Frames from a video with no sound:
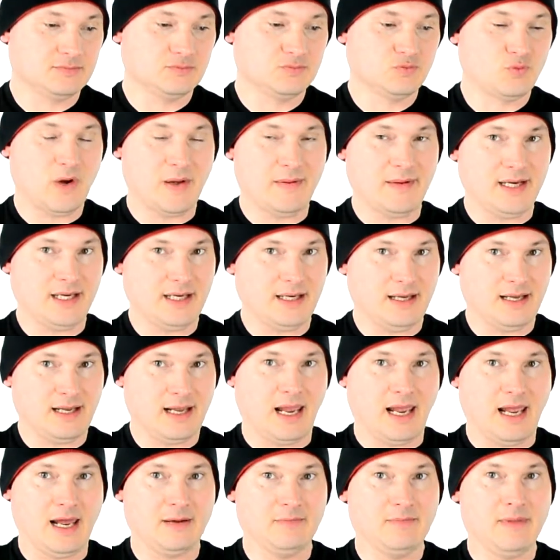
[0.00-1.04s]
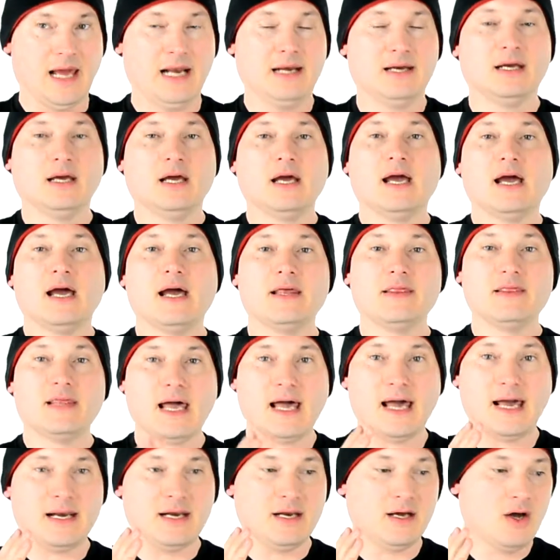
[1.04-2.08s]
women, and men. And
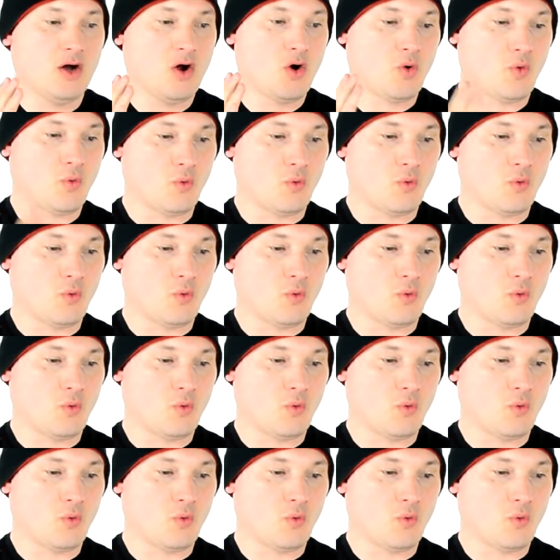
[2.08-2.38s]
then